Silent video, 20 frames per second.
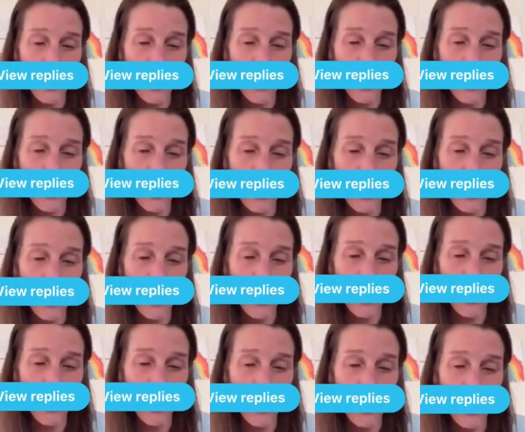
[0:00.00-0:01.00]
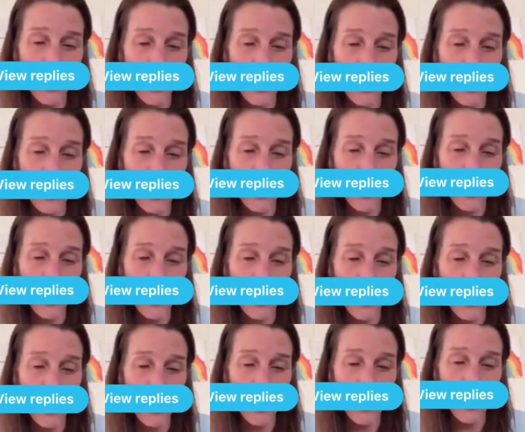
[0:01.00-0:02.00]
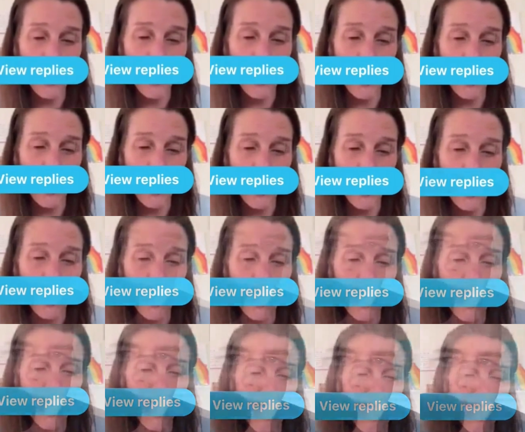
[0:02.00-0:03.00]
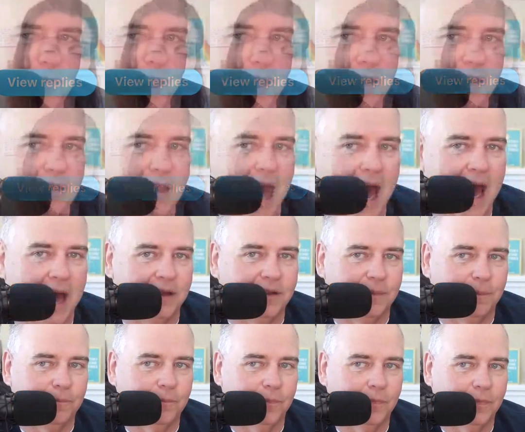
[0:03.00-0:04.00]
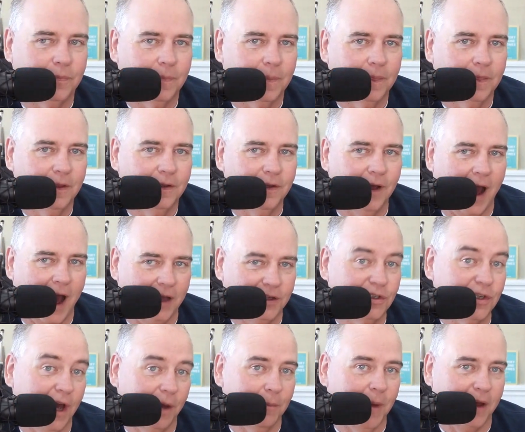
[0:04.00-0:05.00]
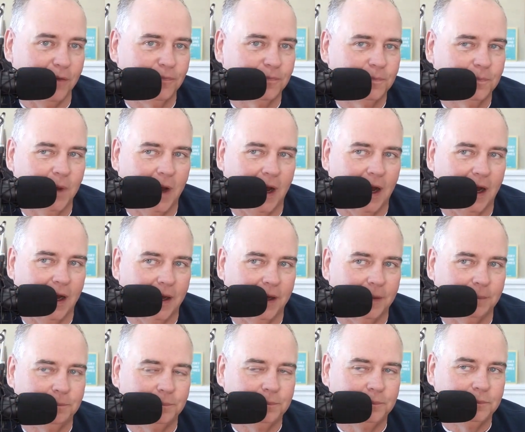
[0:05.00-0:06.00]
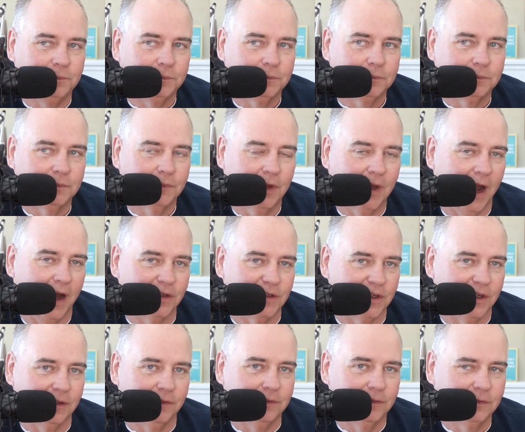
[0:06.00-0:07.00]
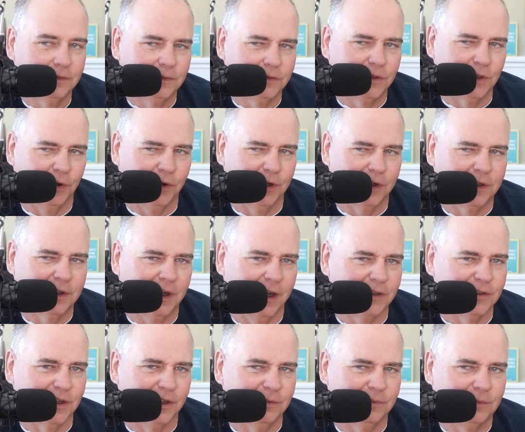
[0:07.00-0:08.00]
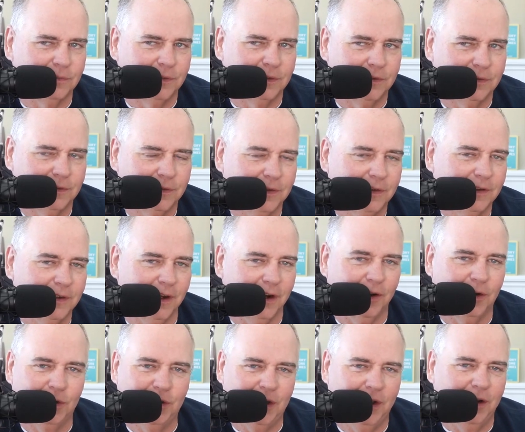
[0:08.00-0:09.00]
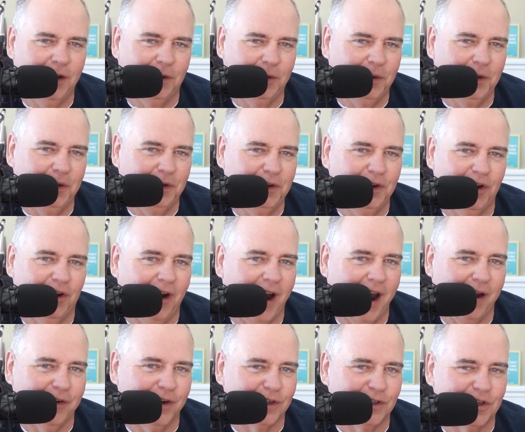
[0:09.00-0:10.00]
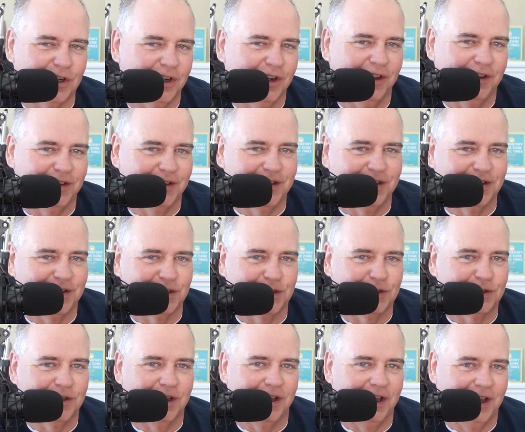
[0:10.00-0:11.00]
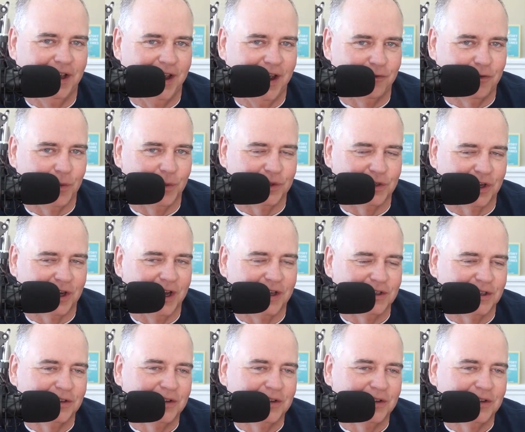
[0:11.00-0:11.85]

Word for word: Yeah, she's going to get another approach. All right. I, I think that I saw my uh, cousin, sort of cousin, you know, you know, you're Irish, yeah, was, uh, everyone's a cousin,